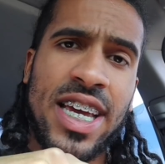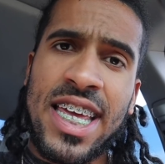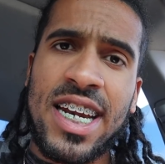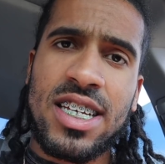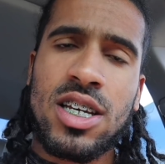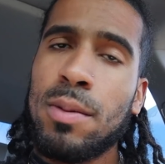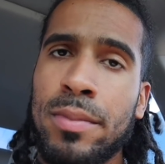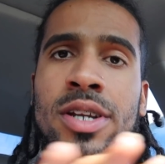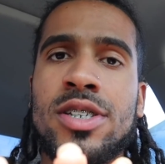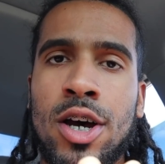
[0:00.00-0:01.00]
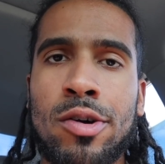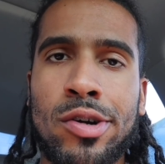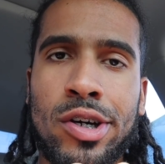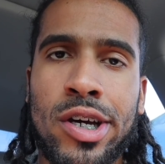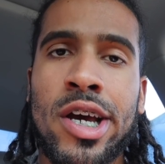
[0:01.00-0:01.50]
eating this, but it's all
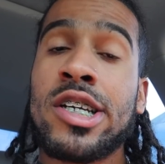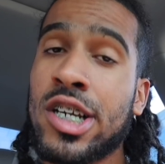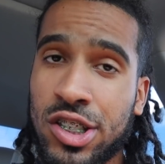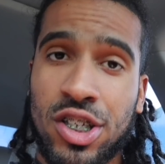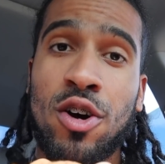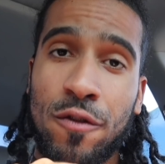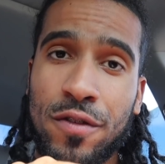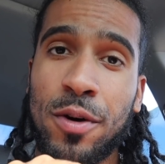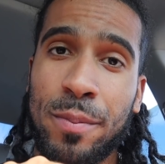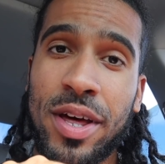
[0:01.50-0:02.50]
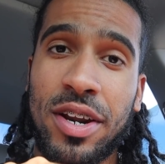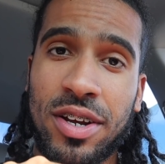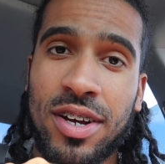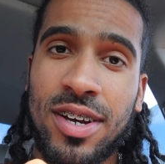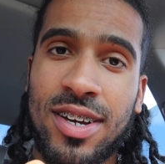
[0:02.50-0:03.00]
good because she gonna feel better.
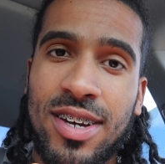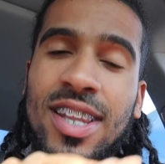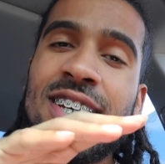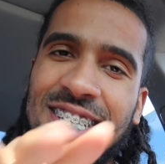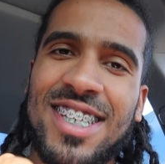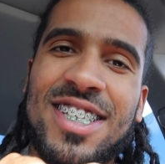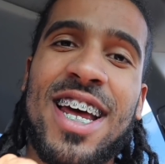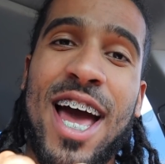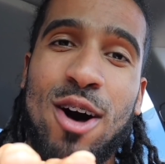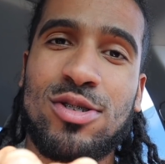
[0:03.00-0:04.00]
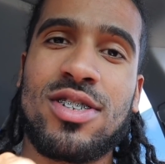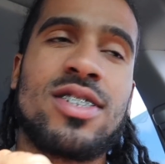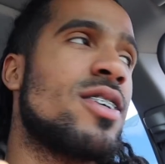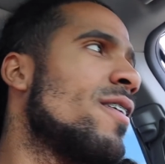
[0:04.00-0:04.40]
Let's get to the house.